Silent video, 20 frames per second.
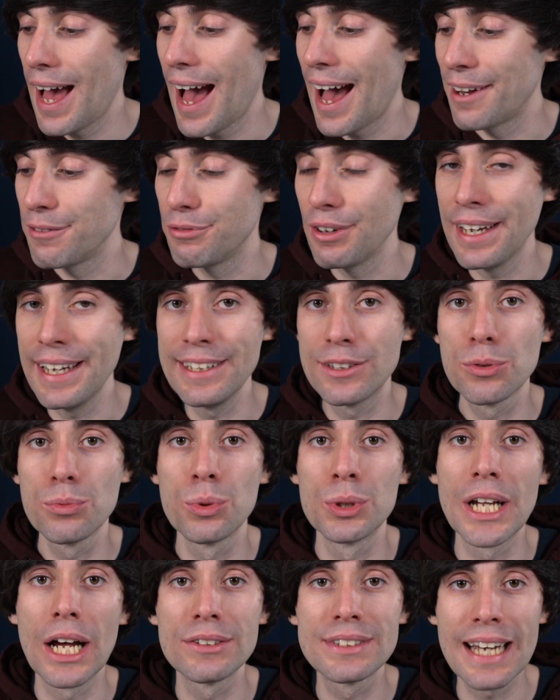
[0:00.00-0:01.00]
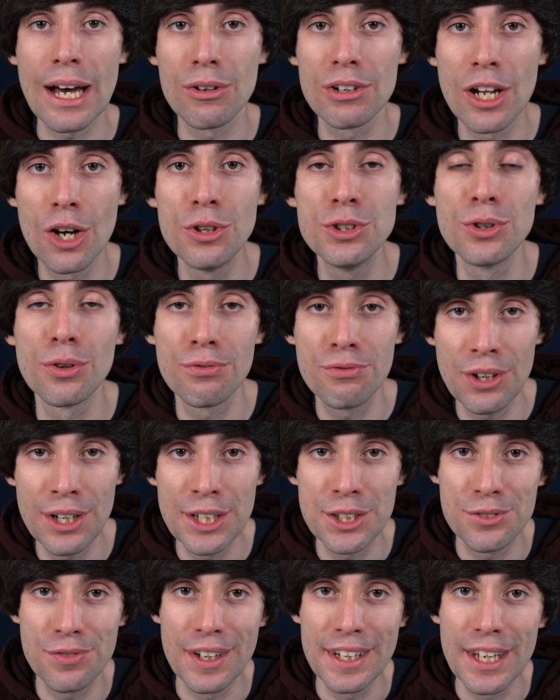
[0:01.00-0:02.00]
And VEED will now download your
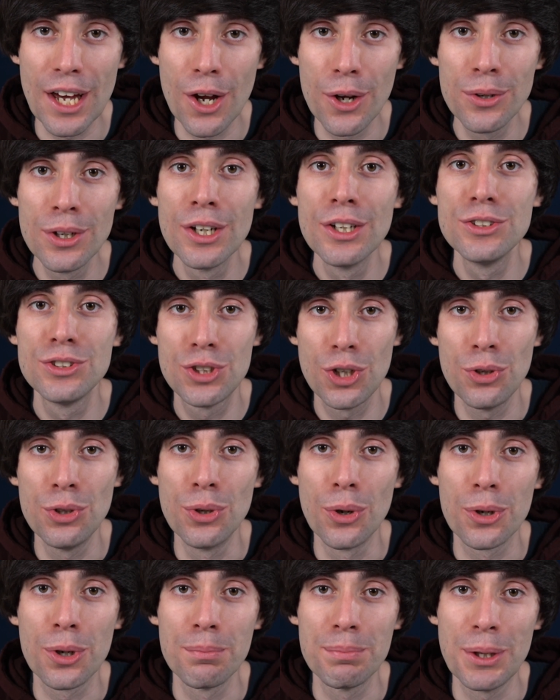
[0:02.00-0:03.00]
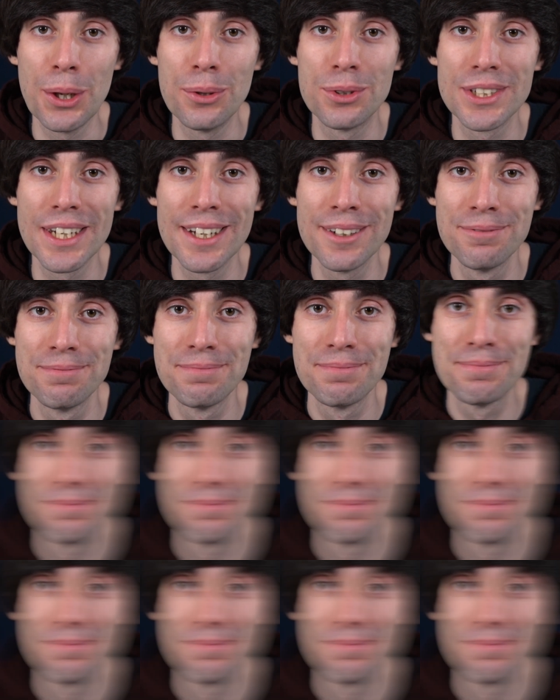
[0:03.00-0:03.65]
finished video to your computer.